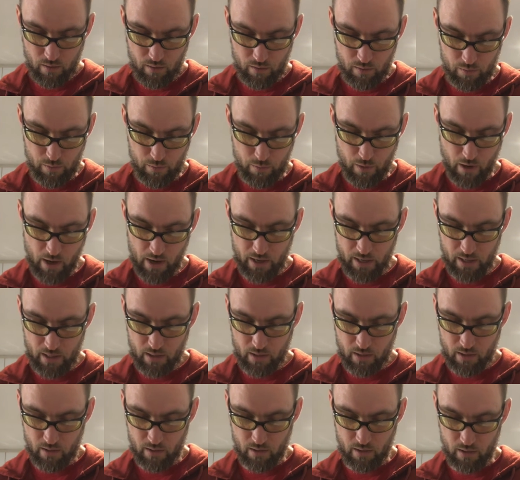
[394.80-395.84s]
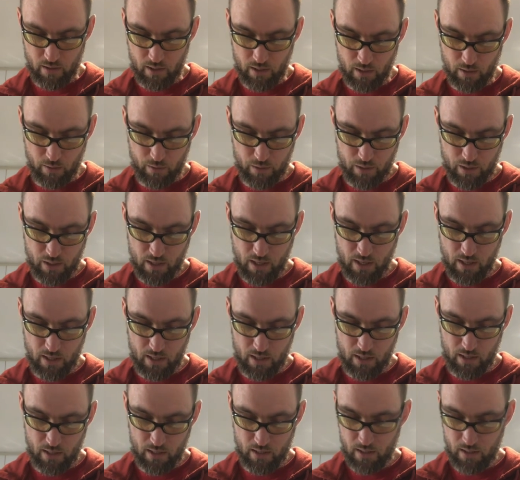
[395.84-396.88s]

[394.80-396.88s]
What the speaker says: rind on the outside.